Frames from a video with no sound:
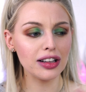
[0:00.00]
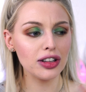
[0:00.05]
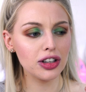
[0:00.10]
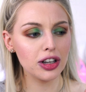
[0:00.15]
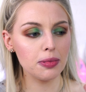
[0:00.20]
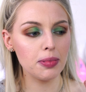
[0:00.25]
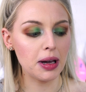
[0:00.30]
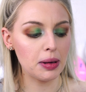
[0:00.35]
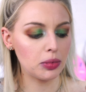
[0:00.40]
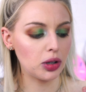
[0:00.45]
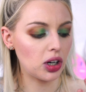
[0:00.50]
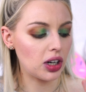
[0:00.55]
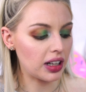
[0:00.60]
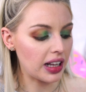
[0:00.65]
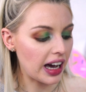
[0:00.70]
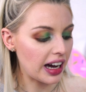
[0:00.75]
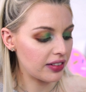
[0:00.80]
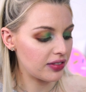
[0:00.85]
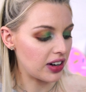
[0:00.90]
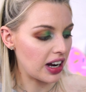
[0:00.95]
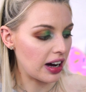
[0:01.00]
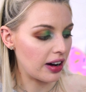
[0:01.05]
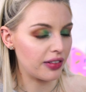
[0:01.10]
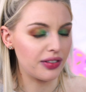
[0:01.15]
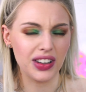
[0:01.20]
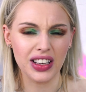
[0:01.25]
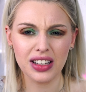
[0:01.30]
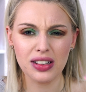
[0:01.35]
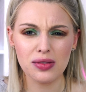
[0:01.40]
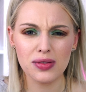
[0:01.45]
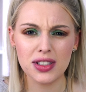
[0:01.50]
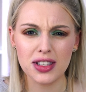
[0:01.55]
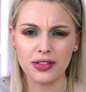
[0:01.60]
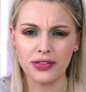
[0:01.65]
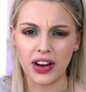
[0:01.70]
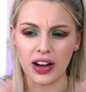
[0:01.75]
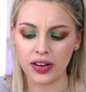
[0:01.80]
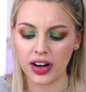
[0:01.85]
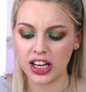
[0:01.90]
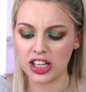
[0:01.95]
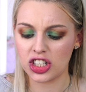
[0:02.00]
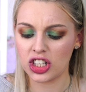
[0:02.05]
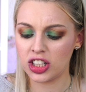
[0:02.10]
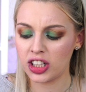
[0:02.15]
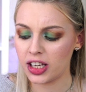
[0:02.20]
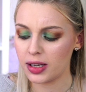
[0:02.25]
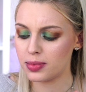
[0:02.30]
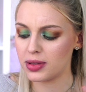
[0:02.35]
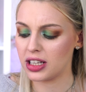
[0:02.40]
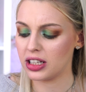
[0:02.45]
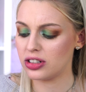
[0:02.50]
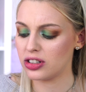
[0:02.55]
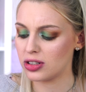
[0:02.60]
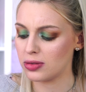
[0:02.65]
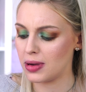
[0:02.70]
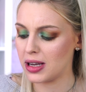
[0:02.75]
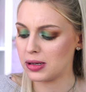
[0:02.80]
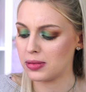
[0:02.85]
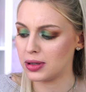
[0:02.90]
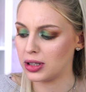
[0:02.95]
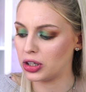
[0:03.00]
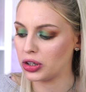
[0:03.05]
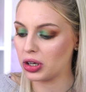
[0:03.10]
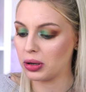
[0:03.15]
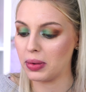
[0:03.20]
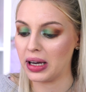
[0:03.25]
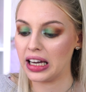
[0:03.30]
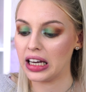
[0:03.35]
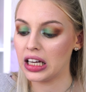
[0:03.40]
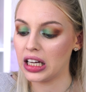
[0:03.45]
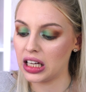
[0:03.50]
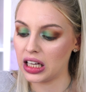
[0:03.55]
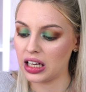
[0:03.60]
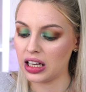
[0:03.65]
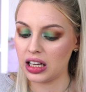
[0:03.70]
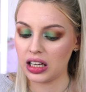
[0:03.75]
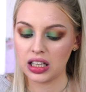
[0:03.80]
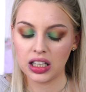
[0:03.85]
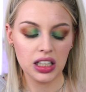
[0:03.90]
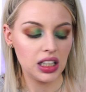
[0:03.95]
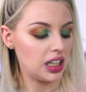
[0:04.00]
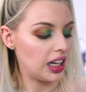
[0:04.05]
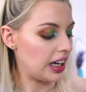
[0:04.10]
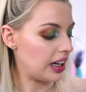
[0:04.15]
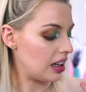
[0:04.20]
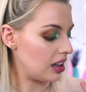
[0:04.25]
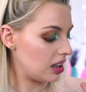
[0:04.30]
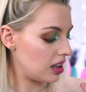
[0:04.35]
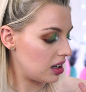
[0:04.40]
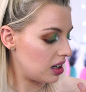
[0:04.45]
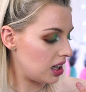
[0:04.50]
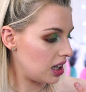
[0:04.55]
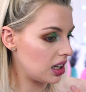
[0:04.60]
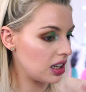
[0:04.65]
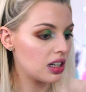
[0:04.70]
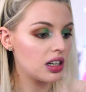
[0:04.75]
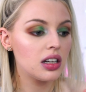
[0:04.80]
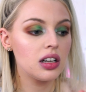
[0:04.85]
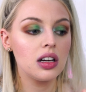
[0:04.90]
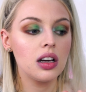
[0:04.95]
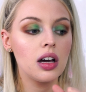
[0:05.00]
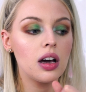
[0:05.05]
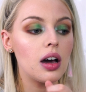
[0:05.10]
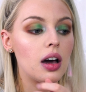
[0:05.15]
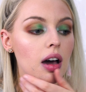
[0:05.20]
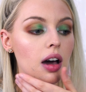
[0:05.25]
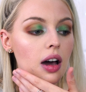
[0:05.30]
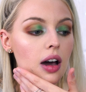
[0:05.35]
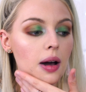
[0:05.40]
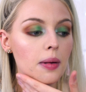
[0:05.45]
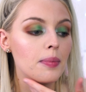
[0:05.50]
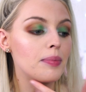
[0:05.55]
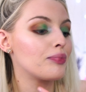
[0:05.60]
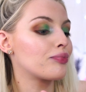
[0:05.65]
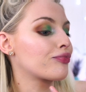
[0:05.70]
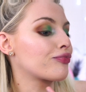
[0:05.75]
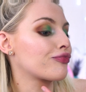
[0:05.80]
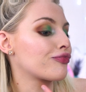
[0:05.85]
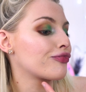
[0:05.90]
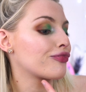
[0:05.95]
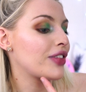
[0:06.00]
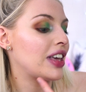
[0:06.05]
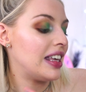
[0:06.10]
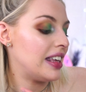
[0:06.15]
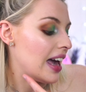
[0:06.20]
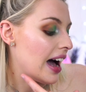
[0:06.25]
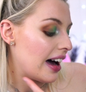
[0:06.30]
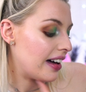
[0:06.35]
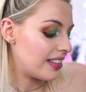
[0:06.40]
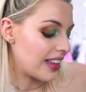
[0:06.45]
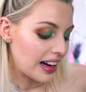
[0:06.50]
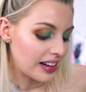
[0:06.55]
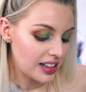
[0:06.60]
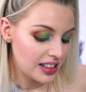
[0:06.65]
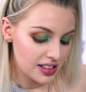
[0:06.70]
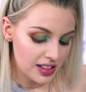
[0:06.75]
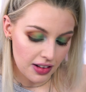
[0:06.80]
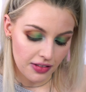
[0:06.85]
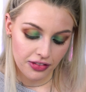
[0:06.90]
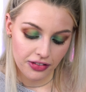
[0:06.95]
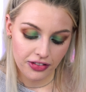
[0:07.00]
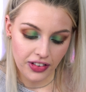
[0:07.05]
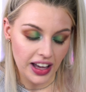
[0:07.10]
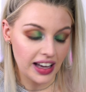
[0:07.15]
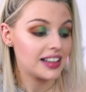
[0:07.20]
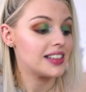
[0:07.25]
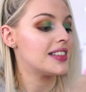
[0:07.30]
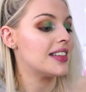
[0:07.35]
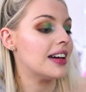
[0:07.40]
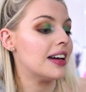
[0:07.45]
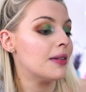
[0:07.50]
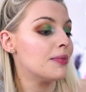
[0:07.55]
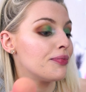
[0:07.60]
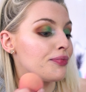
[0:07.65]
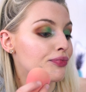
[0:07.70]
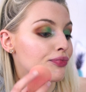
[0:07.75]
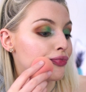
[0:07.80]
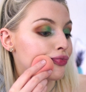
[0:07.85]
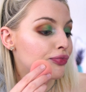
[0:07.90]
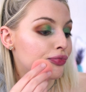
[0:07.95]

I look a bit more alive now. I think it was the foundation lips that just made me look a bit alien-y. Yeah, that needs fixing.